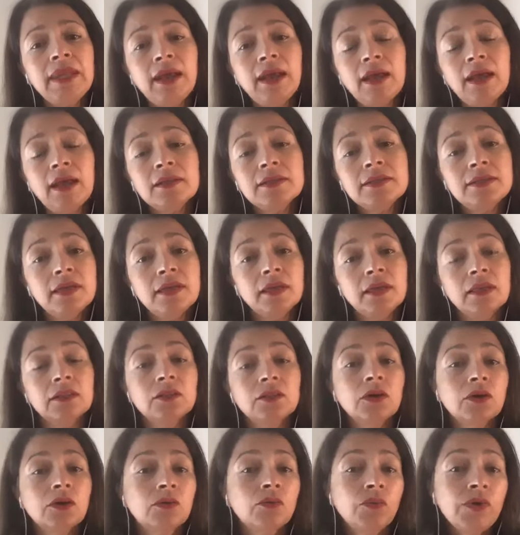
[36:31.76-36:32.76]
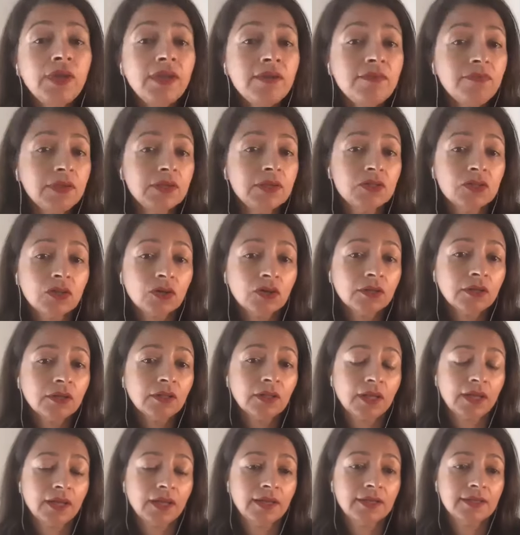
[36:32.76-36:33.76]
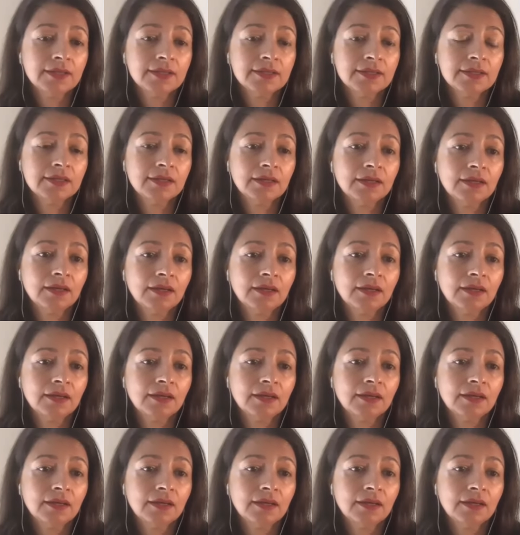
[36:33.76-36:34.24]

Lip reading: I'll say, look, we've internalized